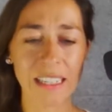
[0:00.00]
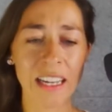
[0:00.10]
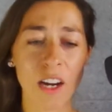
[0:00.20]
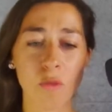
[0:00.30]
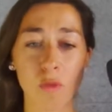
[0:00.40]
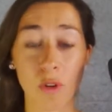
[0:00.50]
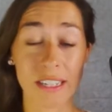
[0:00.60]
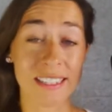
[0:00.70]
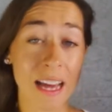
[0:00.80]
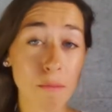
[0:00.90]
For
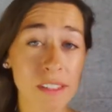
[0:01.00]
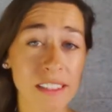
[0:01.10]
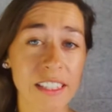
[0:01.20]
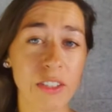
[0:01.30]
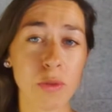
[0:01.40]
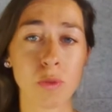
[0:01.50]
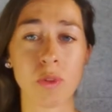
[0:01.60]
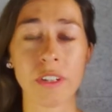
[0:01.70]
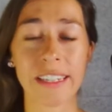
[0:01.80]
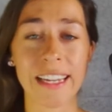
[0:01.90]
example, you
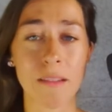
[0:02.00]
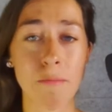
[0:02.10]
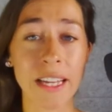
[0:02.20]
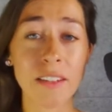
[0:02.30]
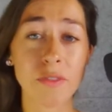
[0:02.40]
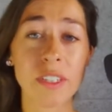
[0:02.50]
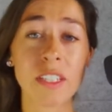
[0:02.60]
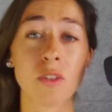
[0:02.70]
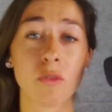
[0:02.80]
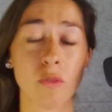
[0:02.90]
can
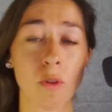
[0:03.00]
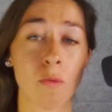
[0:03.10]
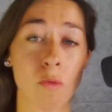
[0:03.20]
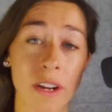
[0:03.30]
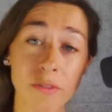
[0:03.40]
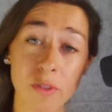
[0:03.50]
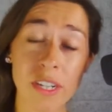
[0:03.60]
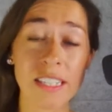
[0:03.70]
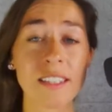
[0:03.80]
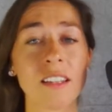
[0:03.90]
benefit from
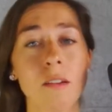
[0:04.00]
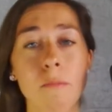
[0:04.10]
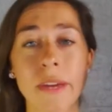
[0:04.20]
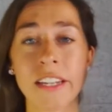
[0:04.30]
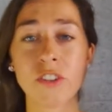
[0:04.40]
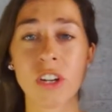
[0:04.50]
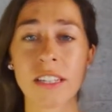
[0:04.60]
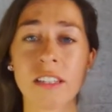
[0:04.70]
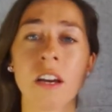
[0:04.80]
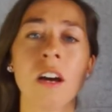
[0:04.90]
reference
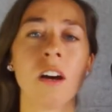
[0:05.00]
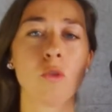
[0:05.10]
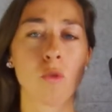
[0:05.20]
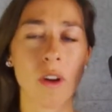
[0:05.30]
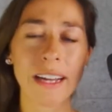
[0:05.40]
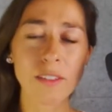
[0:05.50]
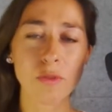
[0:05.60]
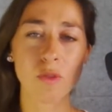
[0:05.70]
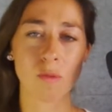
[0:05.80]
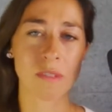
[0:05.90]
managers right
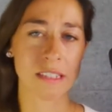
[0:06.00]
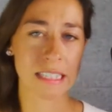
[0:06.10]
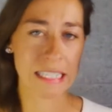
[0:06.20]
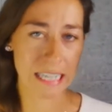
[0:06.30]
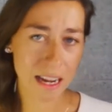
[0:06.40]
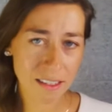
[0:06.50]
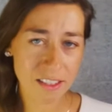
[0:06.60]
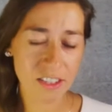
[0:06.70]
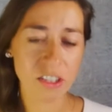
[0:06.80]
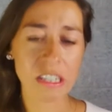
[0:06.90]
from the start.
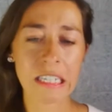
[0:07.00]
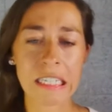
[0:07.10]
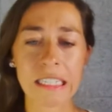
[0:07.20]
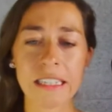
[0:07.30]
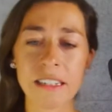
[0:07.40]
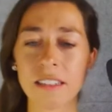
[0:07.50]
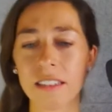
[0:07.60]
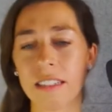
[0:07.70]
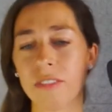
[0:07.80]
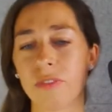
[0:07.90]
Here,
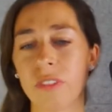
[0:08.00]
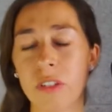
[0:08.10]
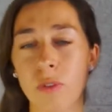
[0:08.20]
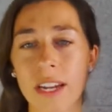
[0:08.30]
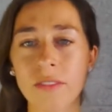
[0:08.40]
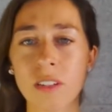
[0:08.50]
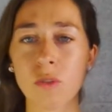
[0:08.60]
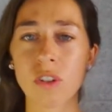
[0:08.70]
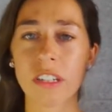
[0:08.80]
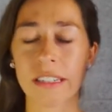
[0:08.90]
if you have a
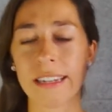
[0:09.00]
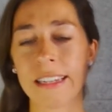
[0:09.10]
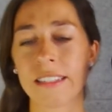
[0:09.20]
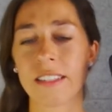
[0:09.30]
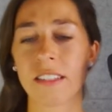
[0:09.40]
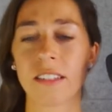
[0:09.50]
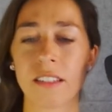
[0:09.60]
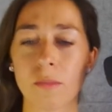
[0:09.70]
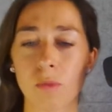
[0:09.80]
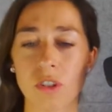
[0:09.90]
look at
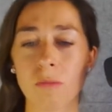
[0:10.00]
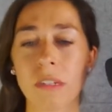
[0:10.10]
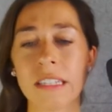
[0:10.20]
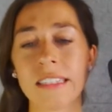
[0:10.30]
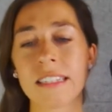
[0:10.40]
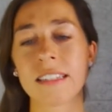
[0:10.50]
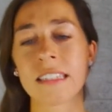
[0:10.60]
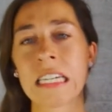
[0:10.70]
the possibilities